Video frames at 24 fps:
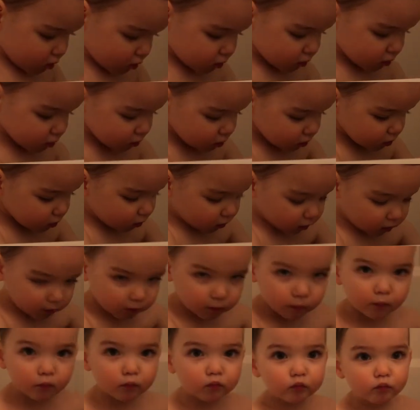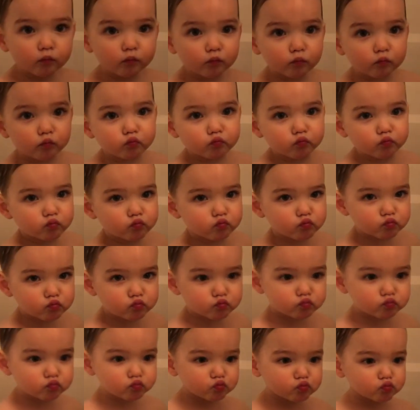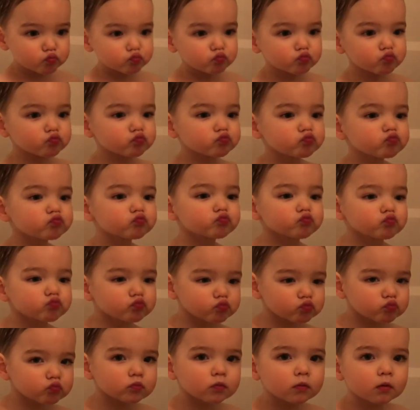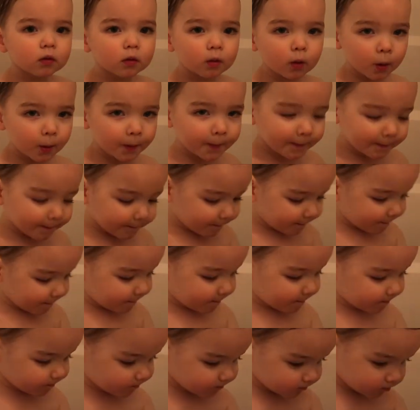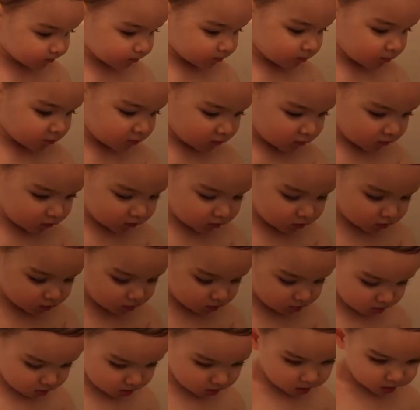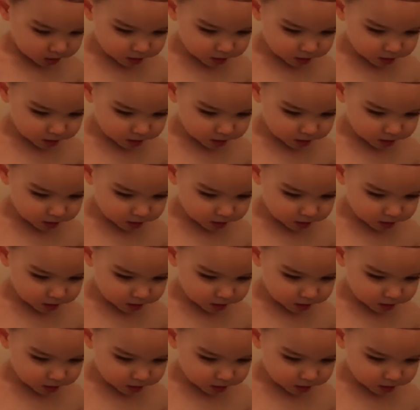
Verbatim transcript: and he decided to put the jelly in his hair. And so it was all